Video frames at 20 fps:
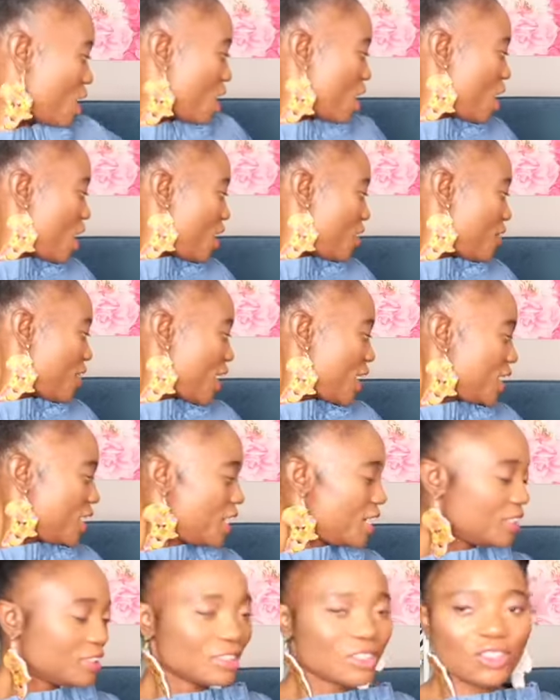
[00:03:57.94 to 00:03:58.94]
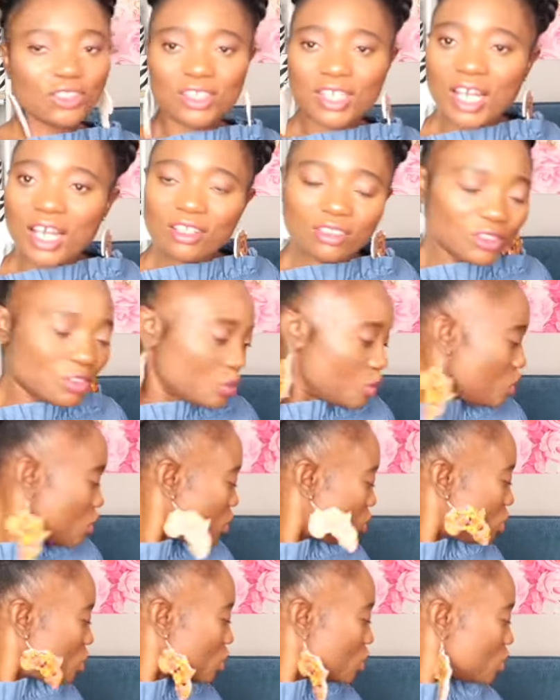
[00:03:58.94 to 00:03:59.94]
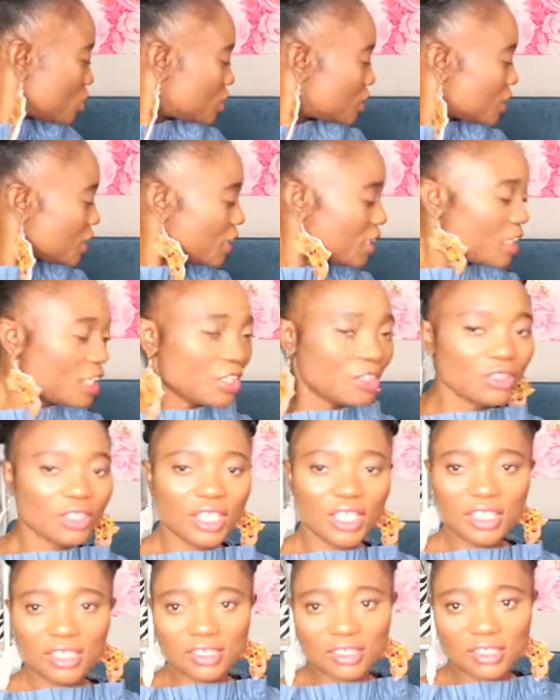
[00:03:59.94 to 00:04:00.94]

All right, let's go now to the little kid